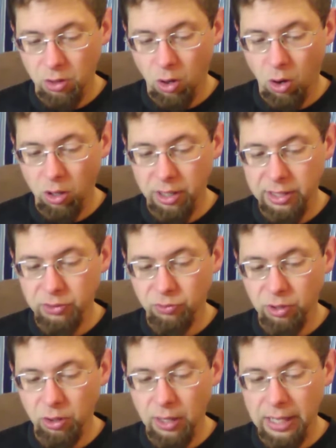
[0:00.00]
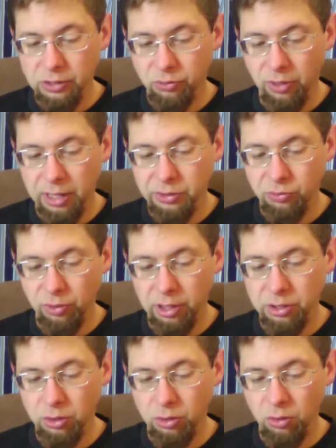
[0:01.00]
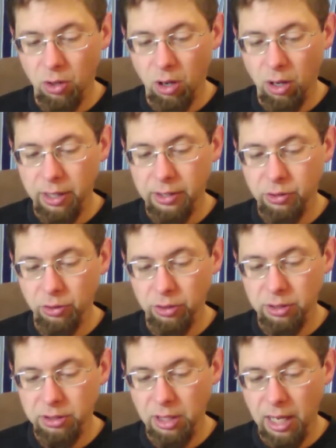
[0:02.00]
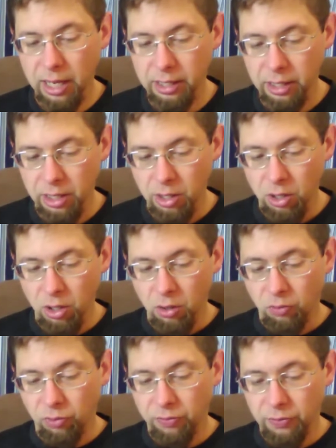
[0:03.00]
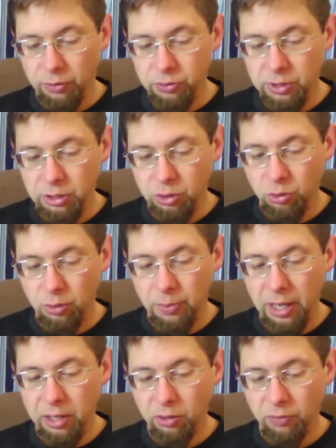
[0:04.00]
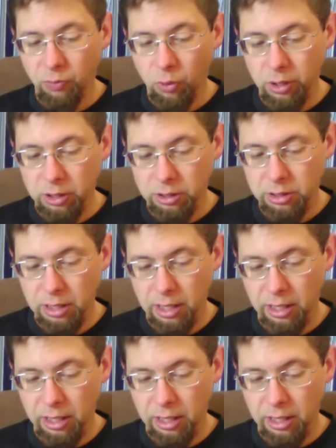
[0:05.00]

All Israel has transgressed your law and turned aside, refusing to obey your voice.